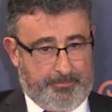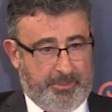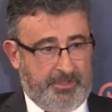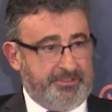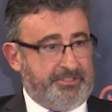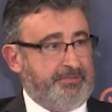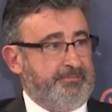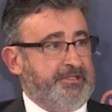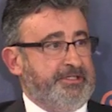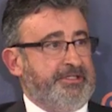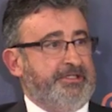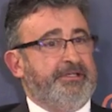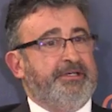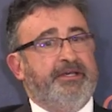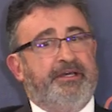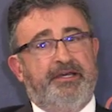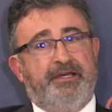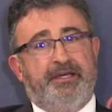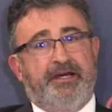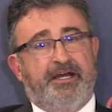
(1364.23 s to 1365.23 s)

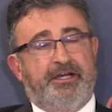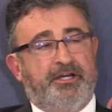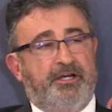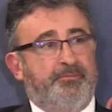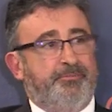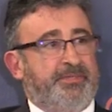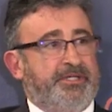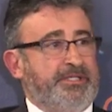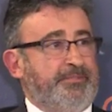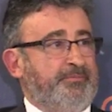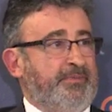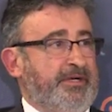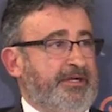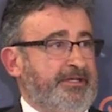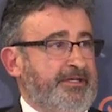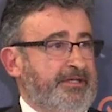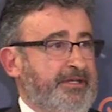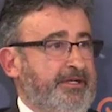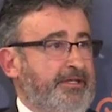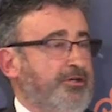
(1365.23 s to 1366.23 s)
possibly accompanied
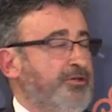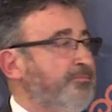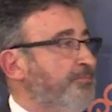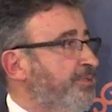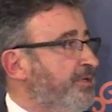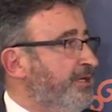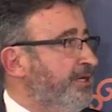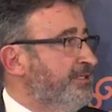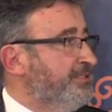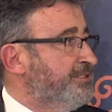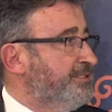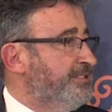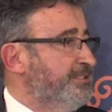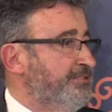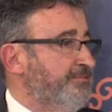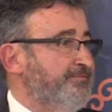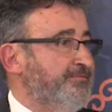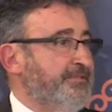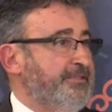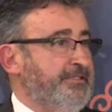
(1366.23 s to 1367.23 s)
by a
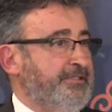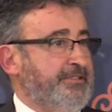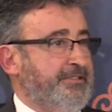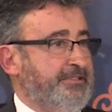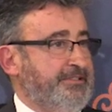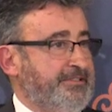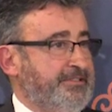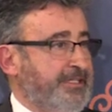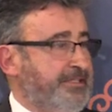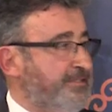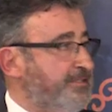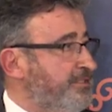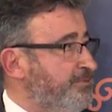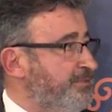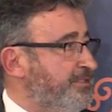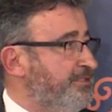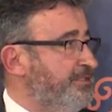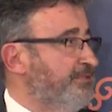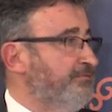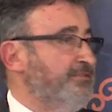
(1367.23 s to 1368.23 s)
comprehensive
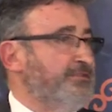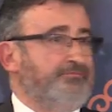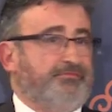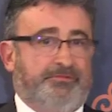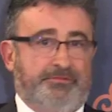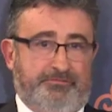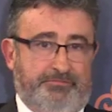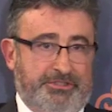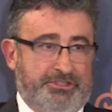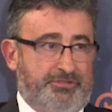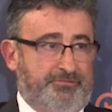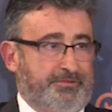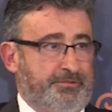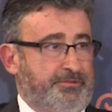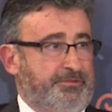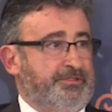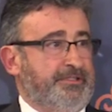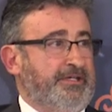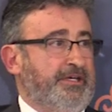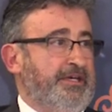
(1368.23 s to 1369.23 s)
settlement which
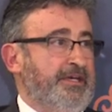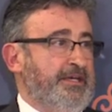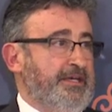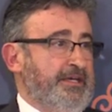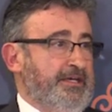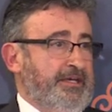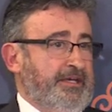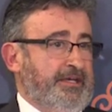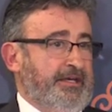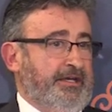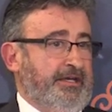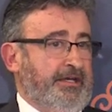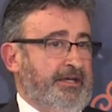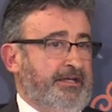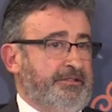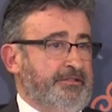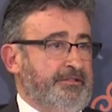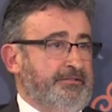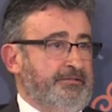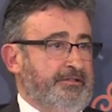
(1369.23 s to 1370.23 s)
would
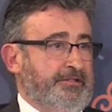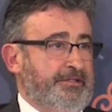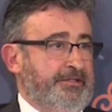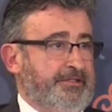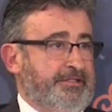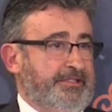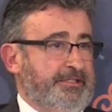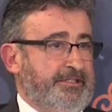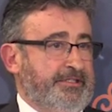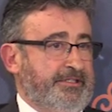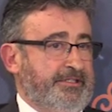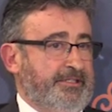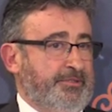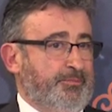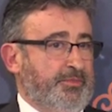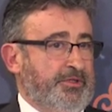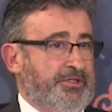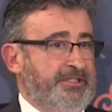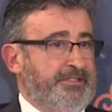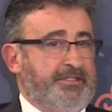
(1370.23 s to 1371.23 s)
handle
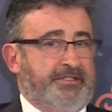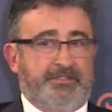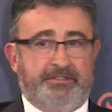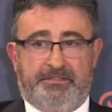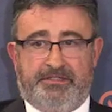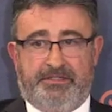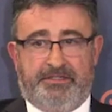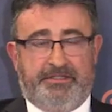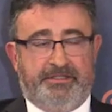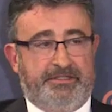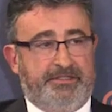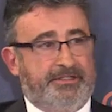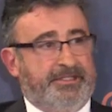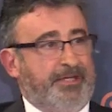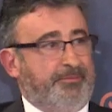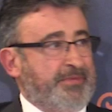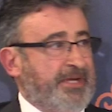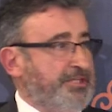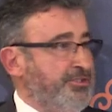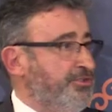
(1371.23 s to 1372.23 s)
the political
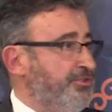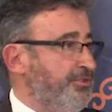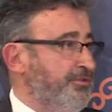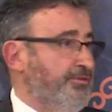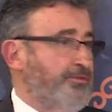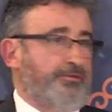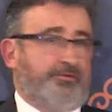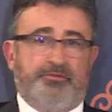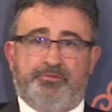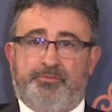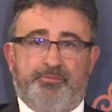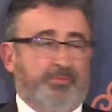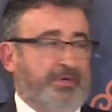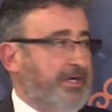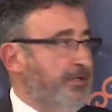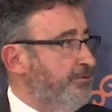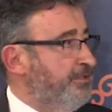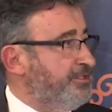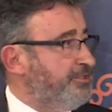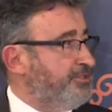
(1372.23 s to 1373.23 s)
dimension through
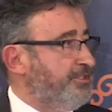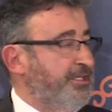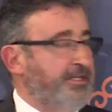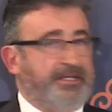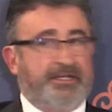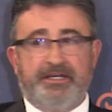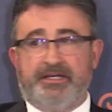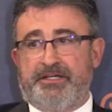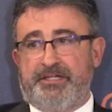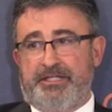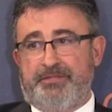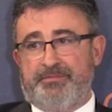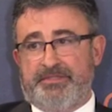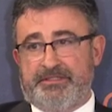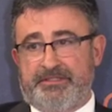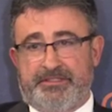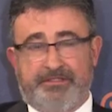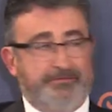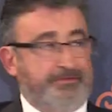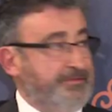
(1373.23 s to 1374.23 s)
power sharing
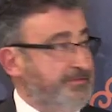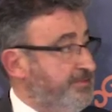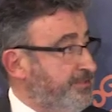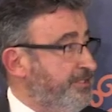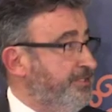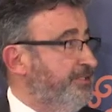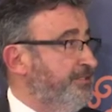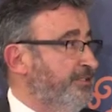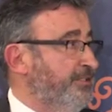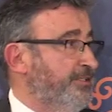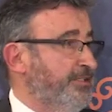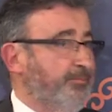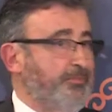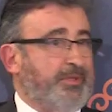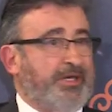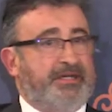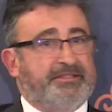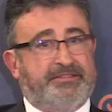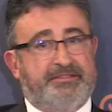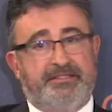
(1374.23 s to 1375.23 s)
agreement that we've seen it in the
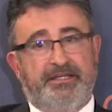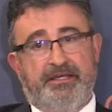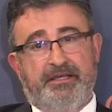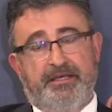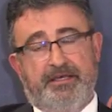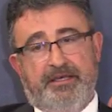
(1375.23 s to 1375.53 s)
past.